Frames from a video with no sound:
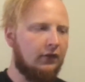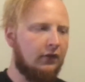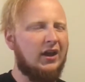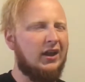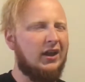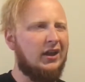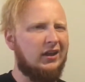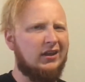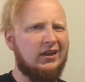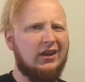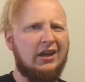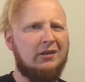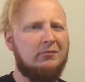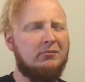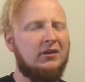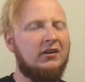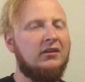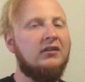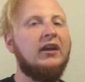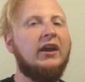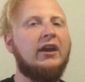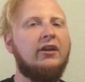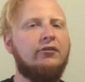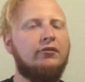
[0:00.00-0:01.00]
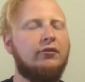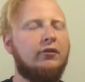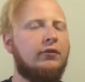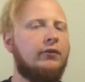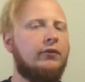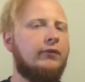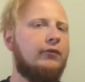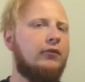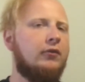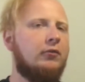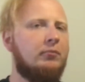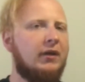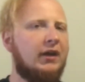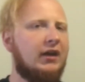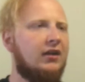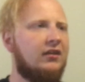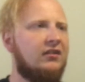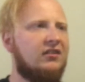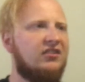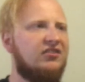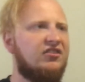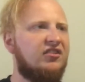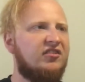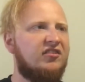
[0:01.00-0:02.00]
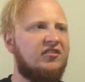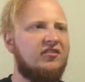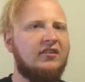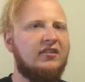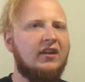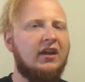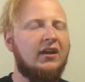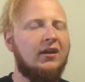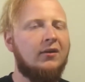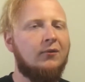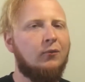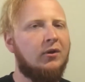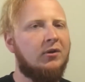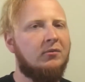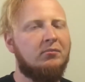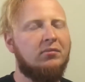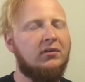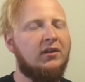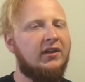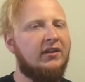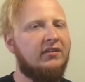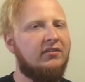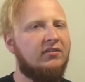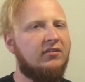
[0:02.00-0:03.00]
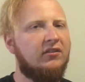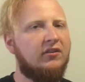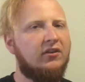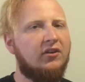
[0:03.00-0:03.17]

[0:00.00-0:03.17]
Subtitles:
And it can be dangerous for a band to just stay in one place,